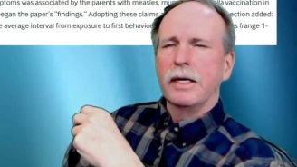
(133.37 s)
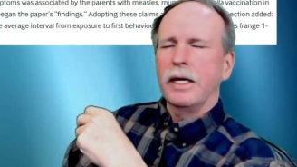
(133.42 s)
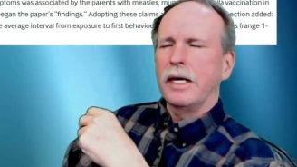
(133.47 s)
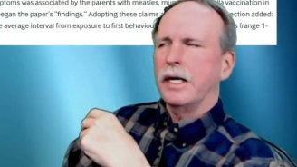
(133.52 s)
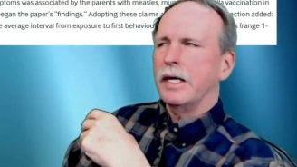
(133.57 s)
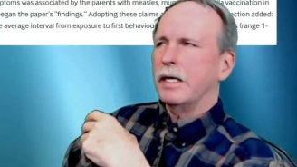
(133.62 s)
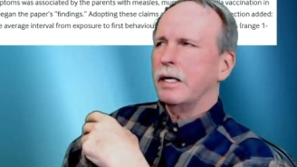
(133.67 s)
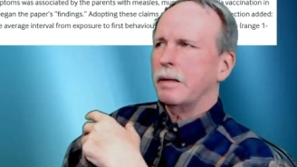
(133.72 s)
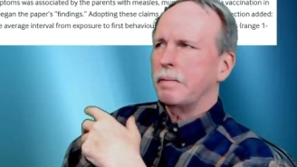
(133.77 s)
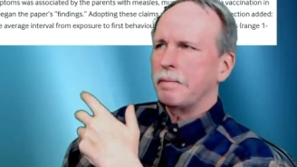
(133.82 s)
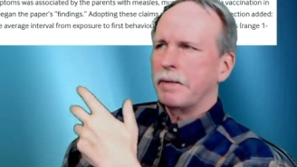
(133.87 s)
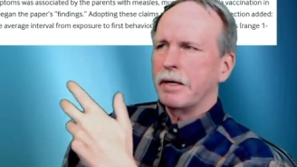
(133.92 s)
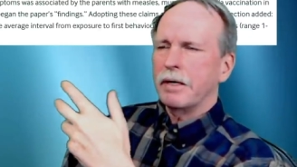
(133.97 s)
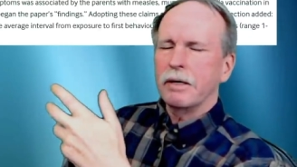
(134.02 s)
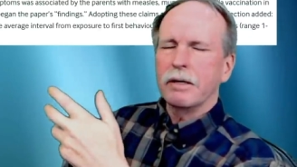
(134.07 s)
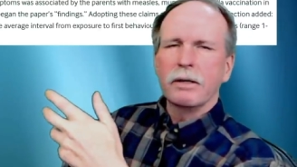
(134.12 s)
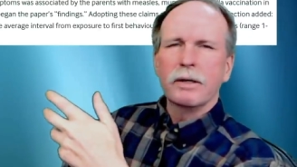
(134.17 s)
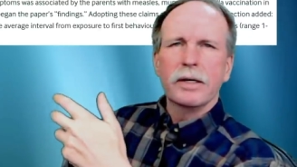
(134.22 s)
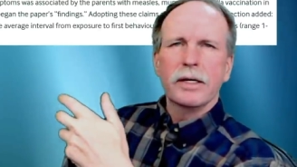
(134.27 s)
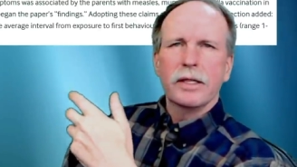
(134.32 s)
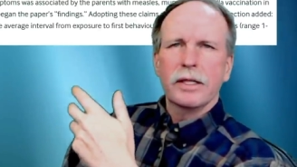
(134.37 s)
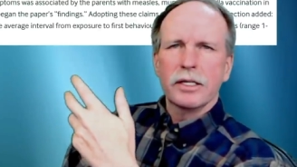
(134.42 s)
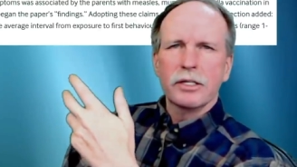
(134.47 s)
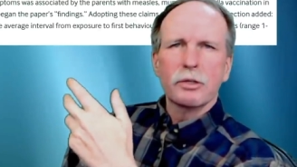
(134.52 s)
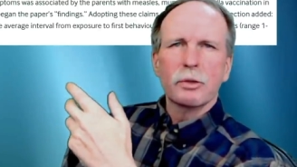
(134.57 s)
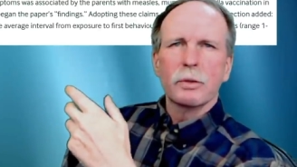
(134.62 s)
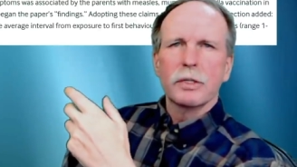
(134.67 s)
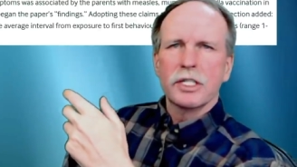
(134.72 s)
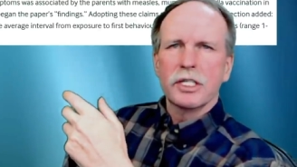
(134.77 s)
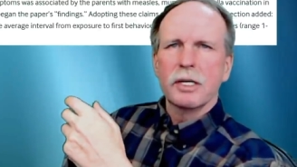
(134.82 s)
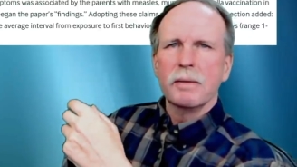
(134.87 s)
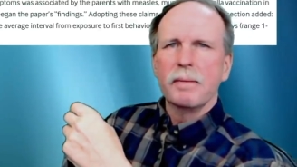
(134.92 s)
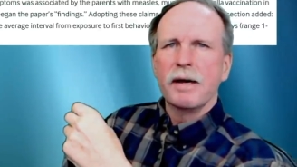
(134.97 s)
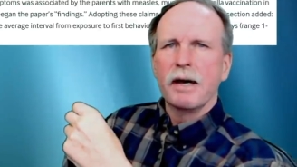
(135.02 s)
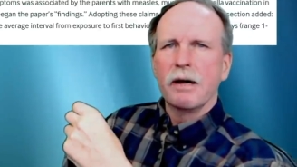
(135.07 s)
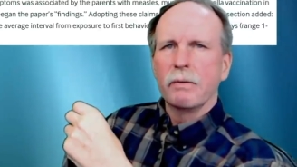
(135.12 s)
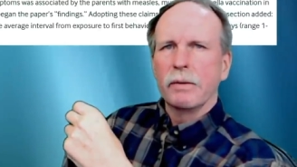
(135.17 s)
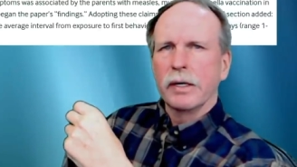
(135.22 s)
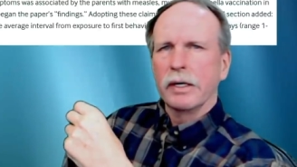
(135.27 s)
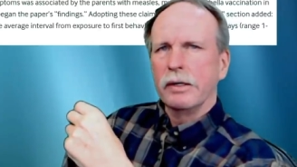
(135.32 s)
And apparently this was
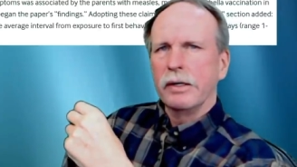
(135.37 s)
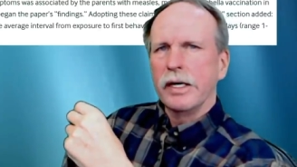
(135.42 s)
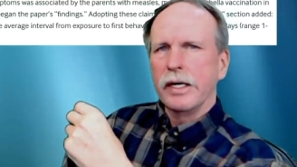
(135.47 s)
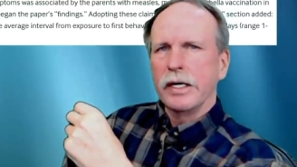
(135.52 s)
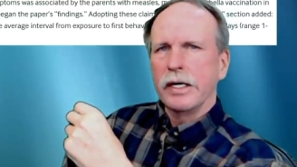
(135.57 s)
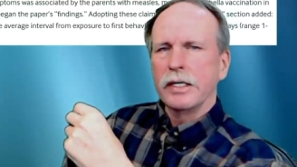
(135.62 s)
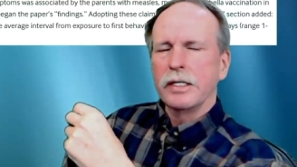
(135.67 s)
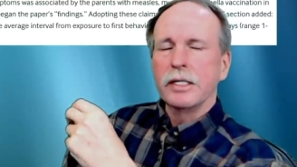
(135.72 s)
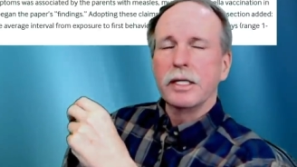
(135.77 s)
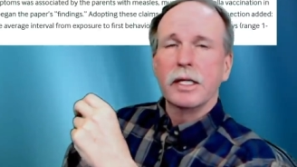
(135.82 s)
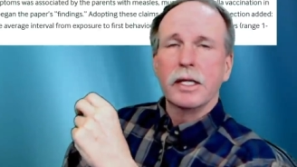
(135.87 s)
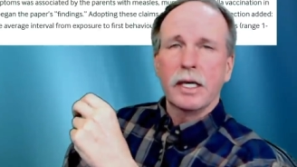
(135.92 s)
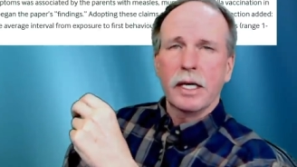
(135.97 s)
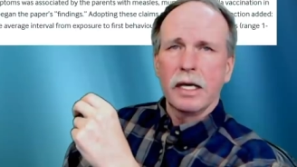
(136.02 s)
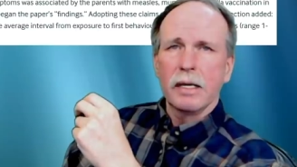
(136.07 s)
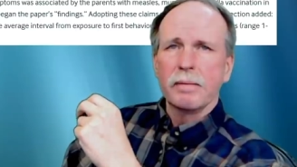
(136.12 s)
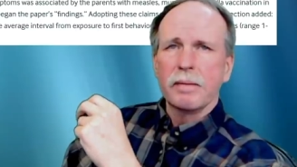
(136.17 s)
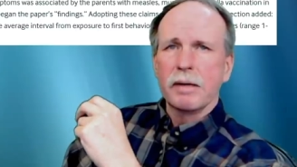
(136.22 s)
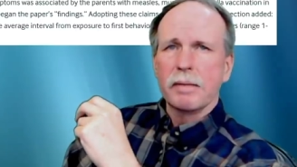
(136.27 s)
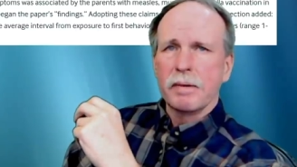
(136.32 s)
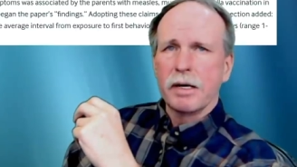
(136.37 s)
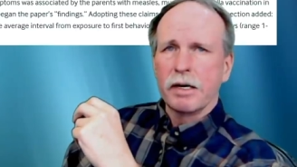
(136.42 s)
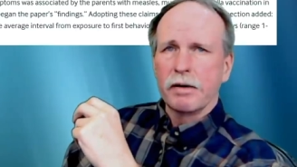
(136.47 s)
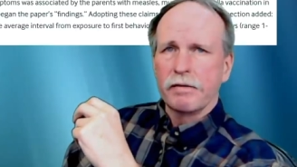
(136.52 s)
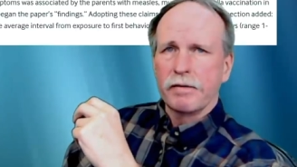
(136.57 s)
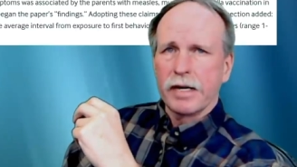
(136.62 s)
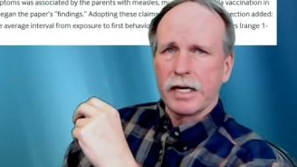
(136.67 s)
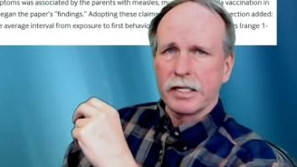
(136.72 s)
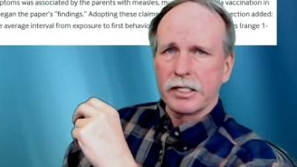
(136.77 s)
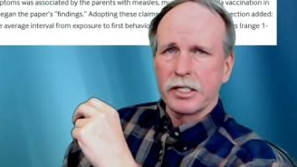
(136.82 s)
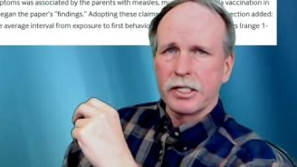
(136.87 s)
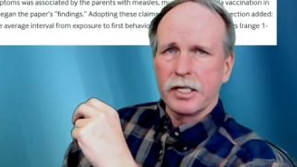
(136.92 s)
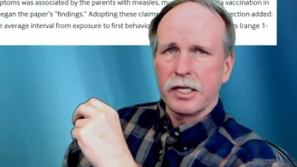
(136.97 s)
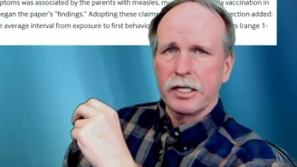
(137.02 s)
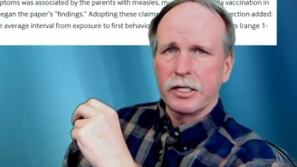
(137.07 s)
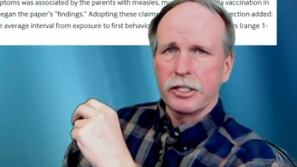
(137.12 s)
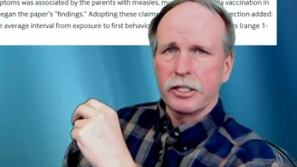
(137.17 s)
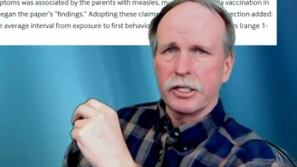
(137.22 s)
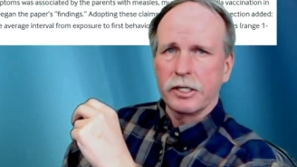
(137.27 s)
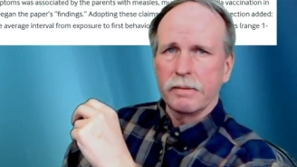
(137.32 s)
somehow related to the MMR
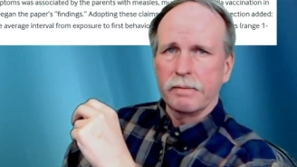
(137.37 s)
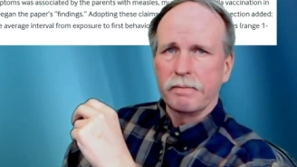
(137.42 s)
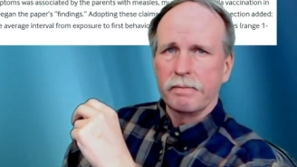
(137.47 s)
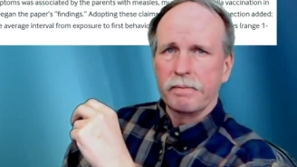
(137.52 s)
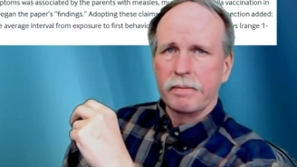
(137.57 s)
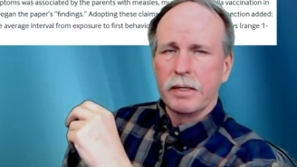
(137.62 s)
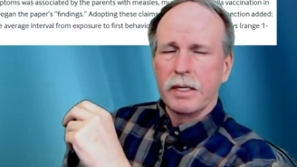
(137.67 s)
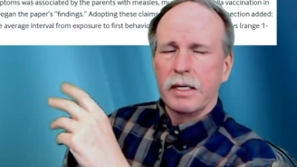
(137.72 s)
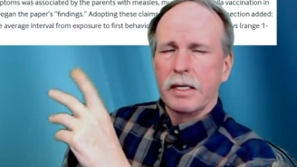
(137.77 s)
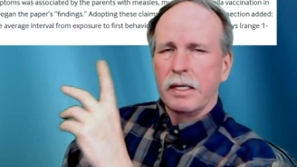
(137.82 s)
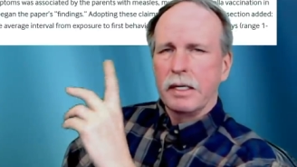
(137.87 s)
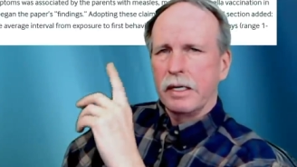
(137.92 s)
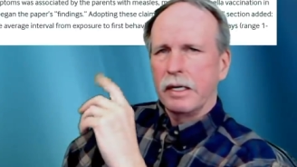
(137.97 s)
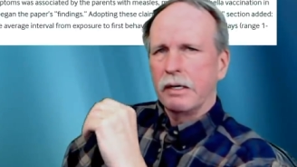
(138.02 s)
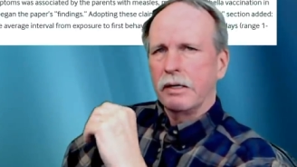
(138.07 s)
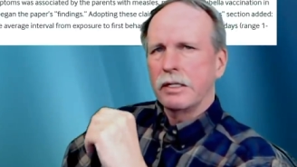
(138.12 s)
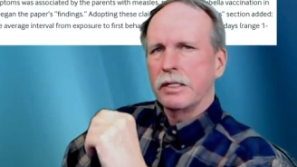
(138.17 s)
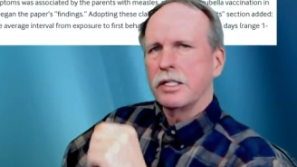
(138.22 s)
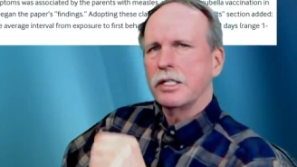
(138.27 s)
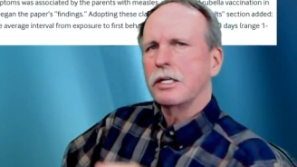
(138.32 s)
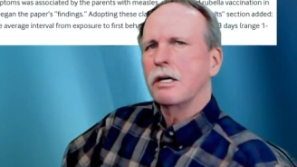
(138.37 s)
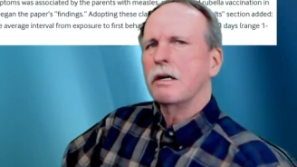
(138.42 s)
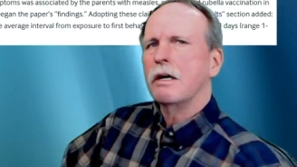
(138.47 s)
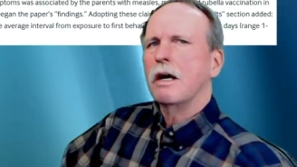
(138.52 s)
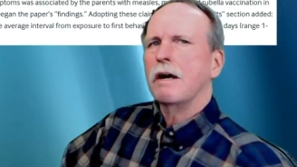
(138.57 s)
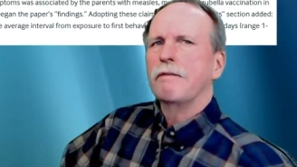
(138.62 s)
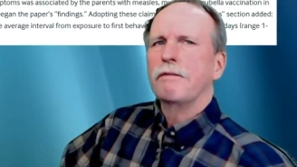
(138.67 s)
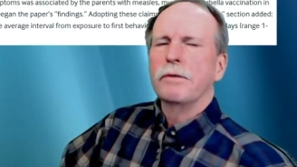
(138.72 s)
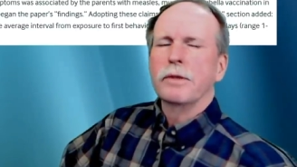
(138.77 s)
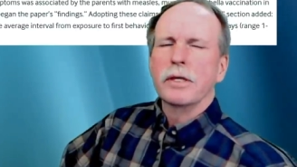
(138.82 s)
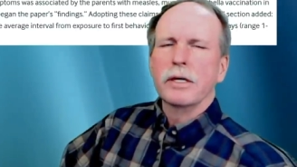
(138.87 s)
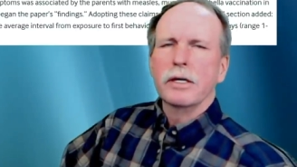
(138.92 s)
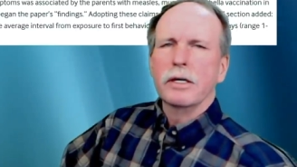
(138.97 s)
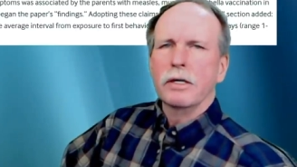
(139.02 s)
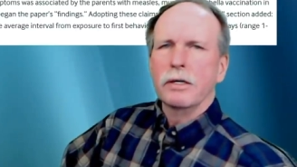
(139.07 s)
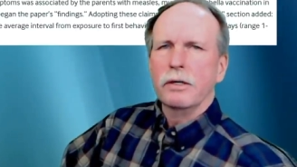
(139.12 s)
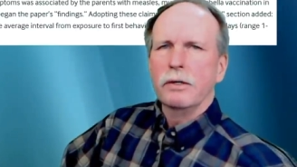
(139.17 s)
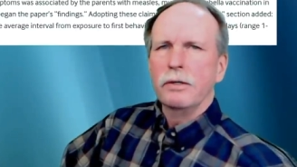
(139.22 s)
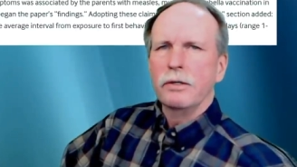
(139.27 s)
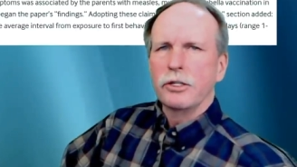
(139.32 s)
vaccination. Now, let's start off with the
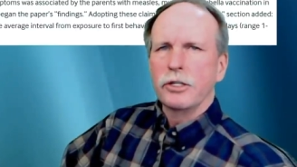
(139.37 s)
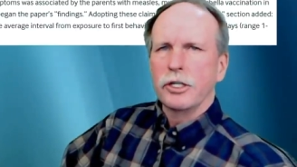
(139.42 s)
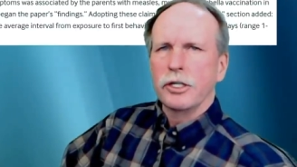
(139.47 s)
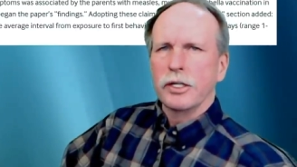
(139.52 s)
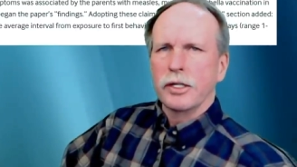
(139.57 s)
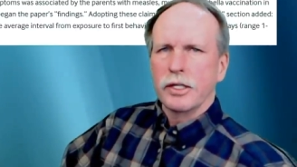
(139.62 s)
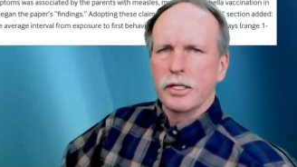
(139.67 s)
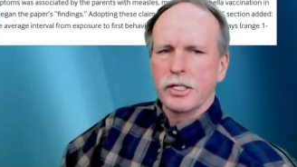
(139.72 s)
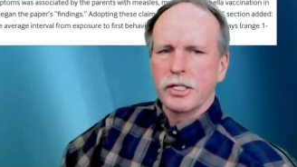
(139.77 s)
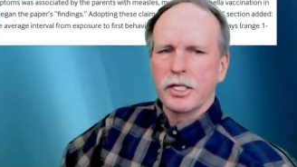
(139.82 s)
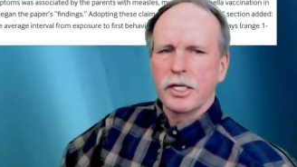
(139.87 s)
conclusion of the